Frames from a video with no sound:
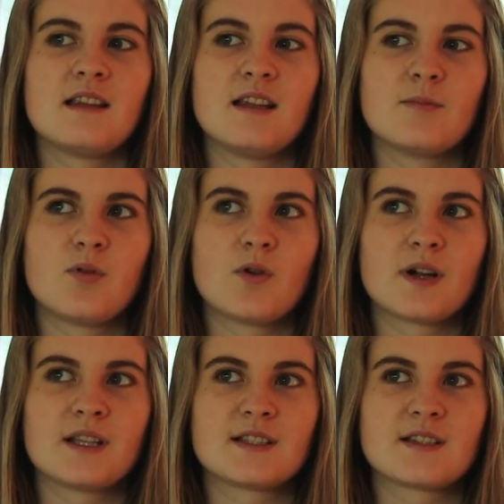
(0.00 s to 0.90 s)
the
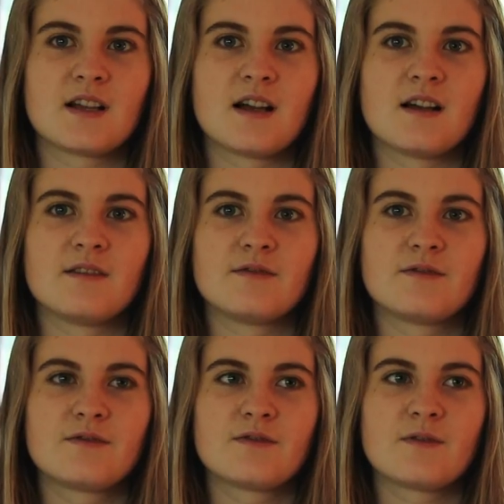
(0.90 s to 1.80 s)
importance
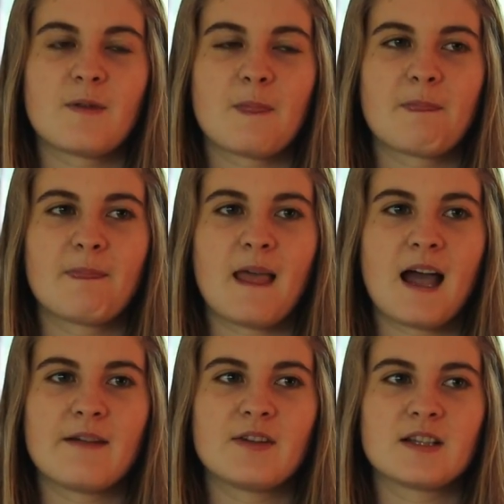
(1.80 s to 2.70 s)
of
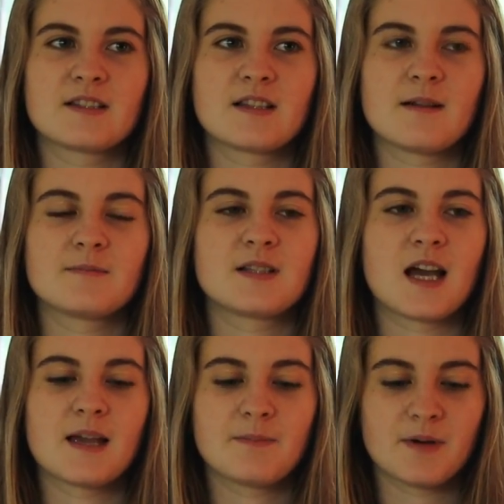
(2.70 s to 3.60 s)
having some
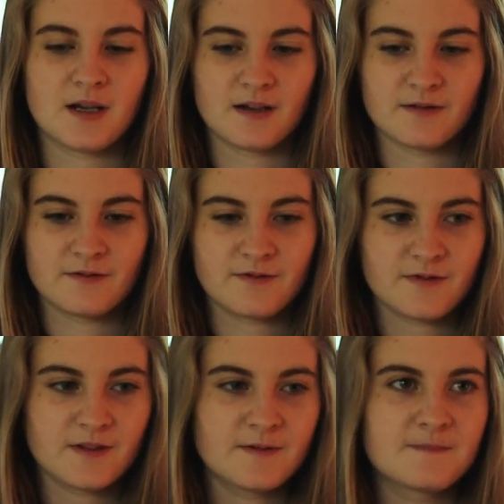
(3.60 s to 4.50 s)
type of